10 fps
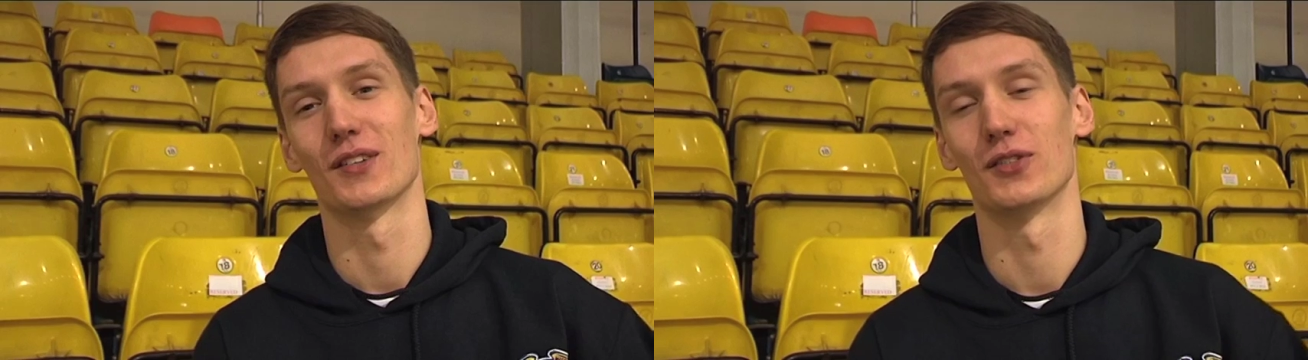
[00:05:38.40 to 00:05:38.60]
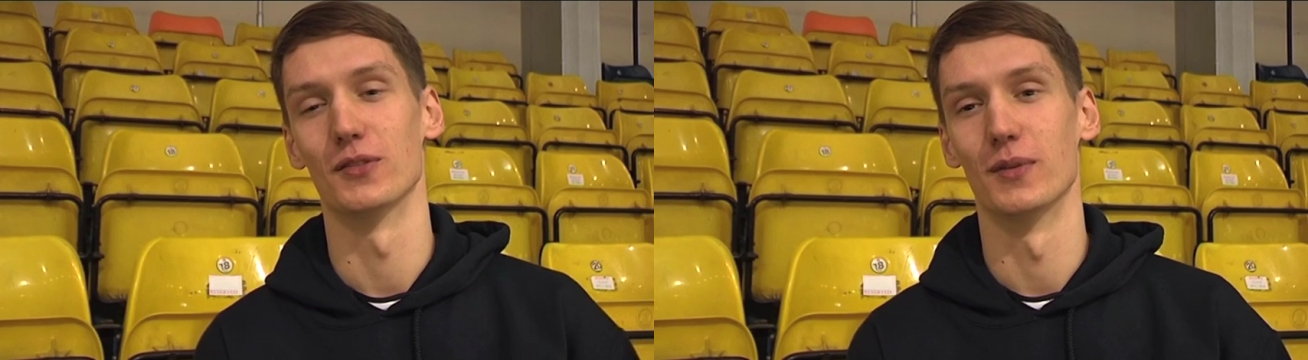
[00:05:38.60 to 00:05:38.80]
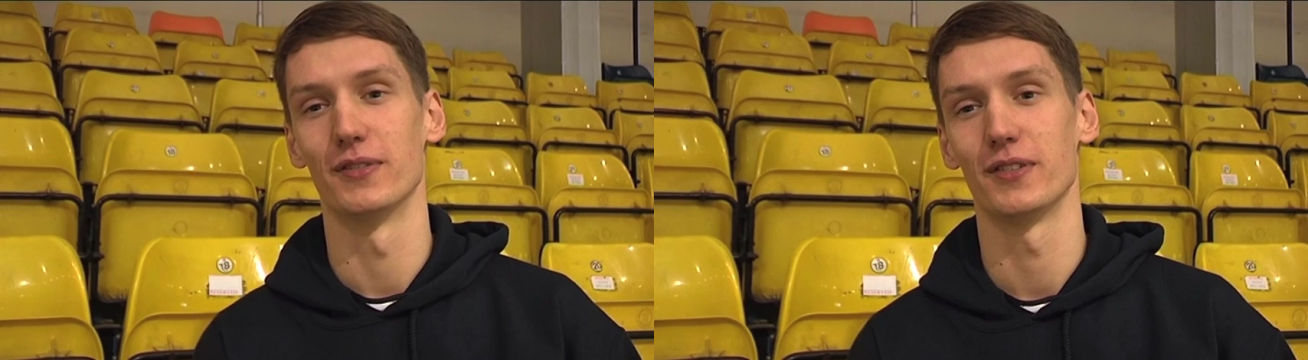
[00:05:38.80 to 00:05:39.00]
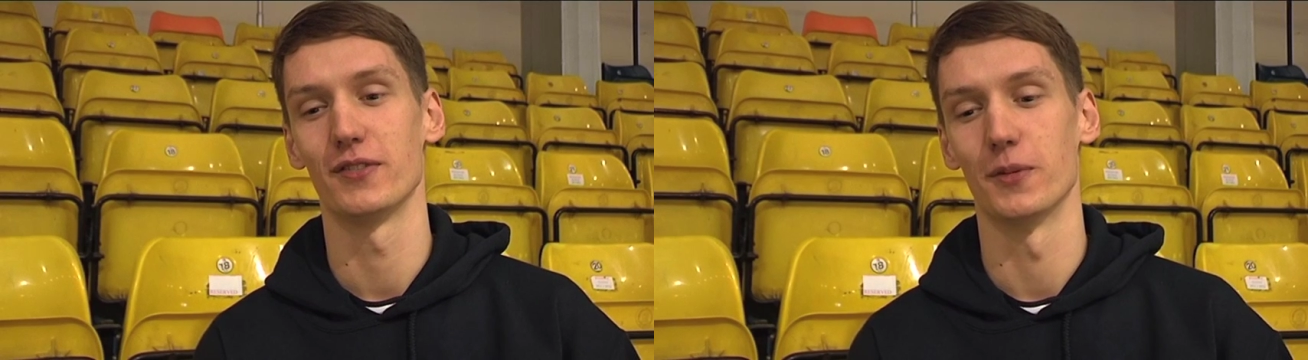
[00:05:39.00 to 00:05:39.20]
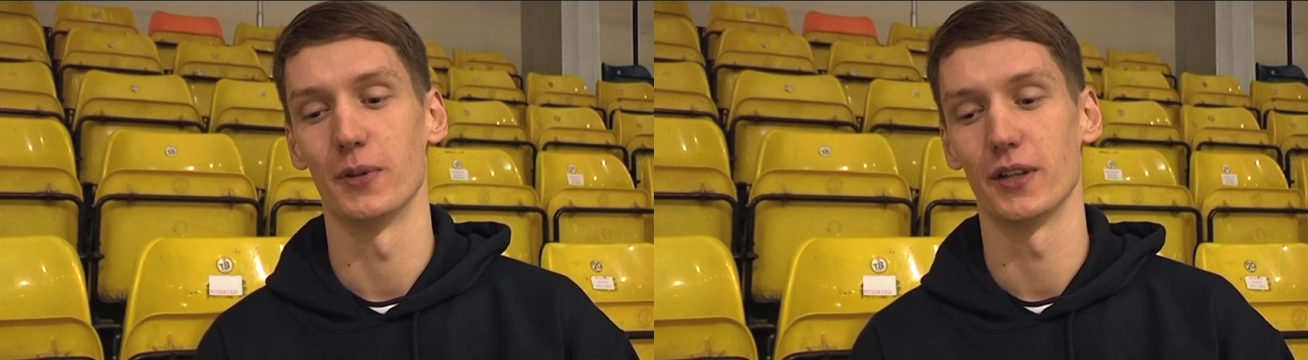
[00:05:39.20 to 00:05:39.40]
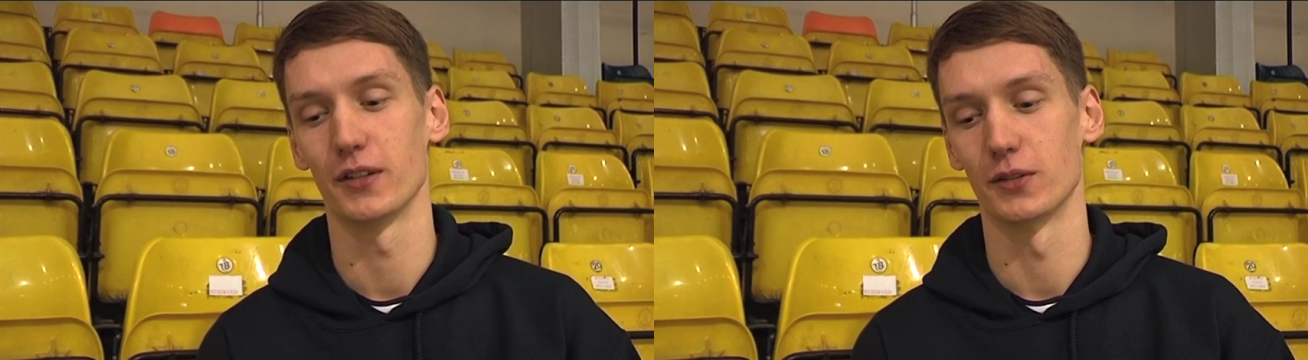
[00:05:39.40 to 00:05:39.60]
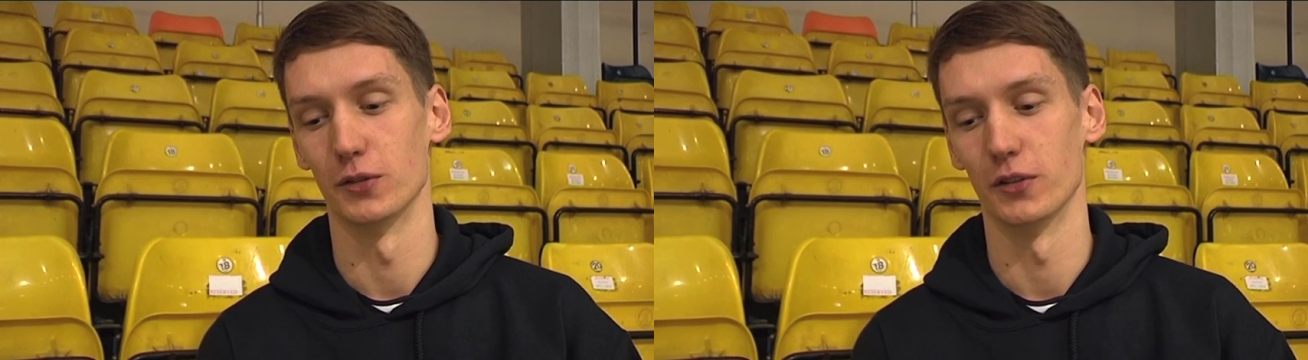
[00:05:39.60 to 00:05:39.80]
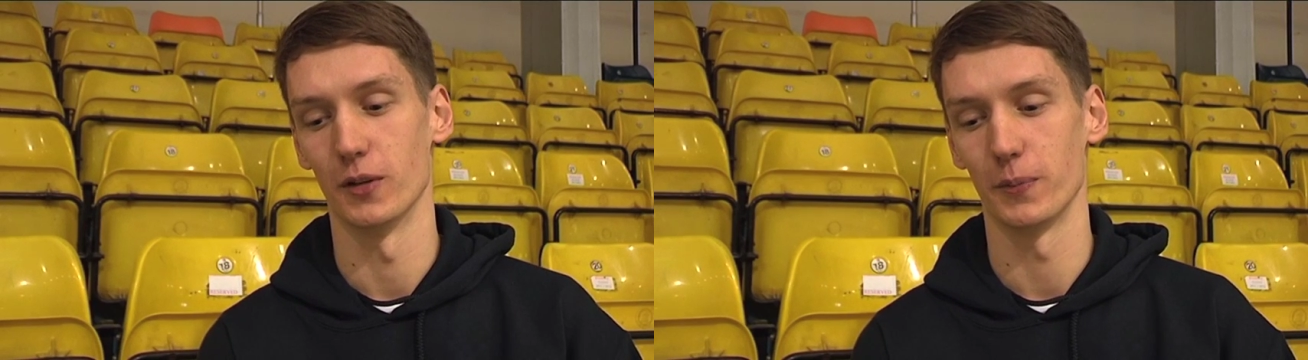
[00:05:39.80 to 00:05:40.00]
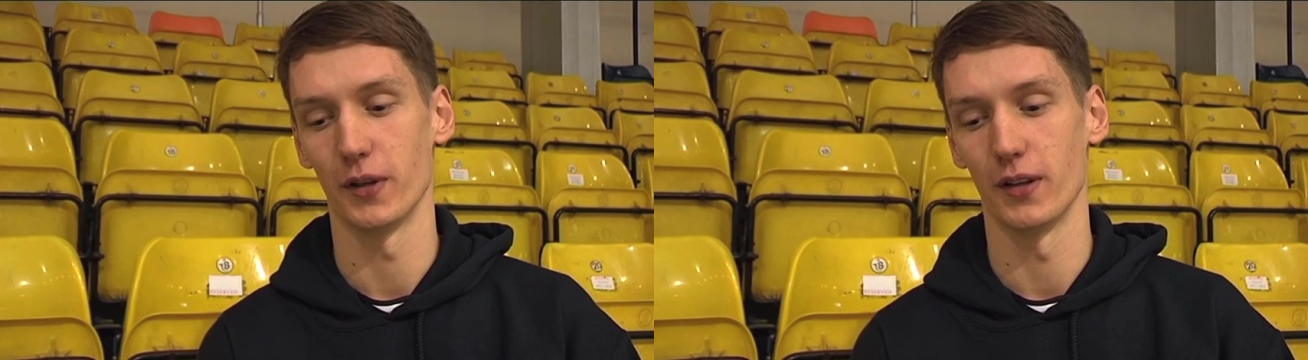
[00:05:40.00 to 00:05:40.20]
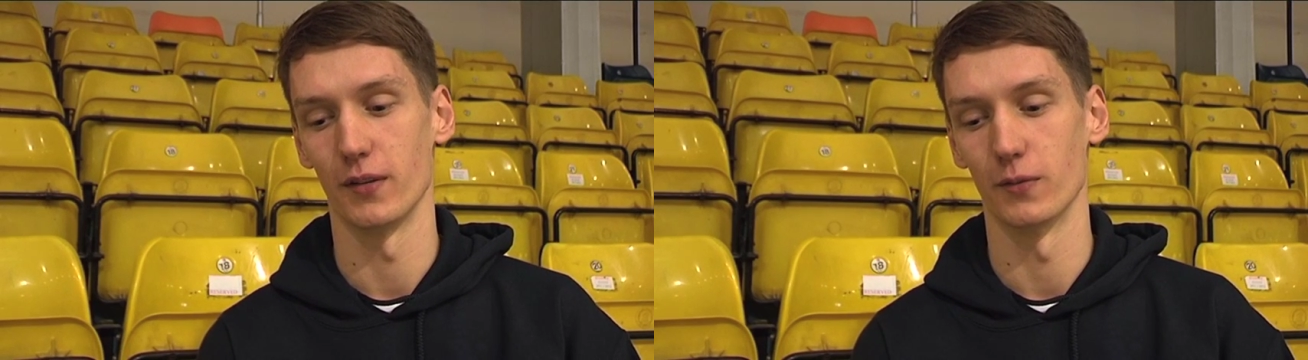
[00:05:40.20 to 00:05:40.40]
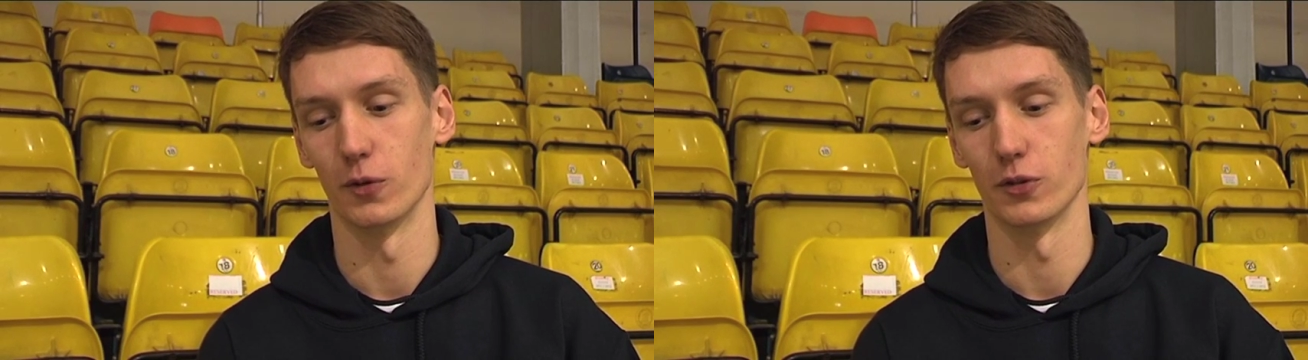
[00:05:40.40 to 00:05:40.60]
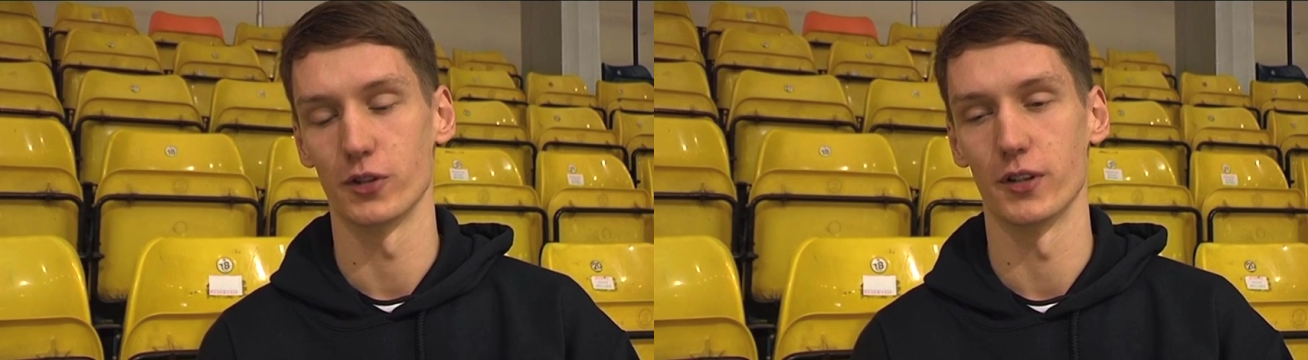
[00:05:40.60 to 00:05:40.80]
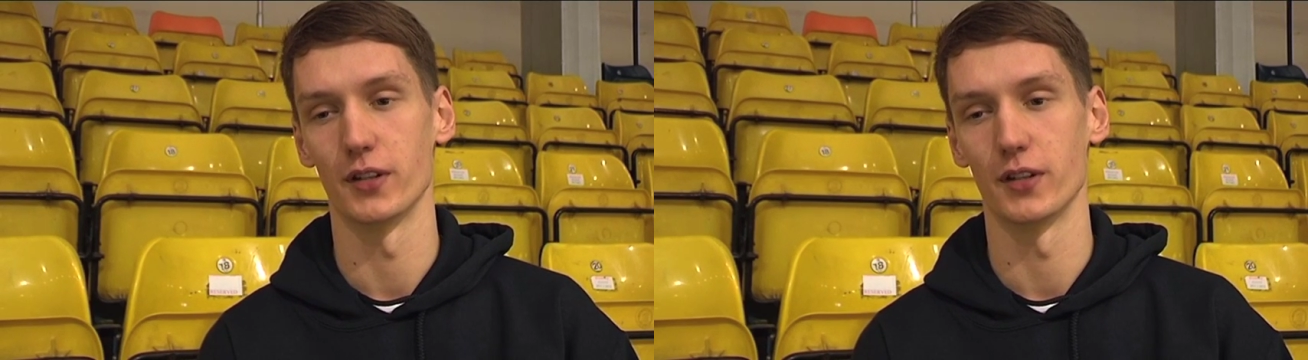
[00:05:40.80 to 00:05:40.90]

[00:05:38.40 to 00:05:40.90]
So my favourite player growing up and watching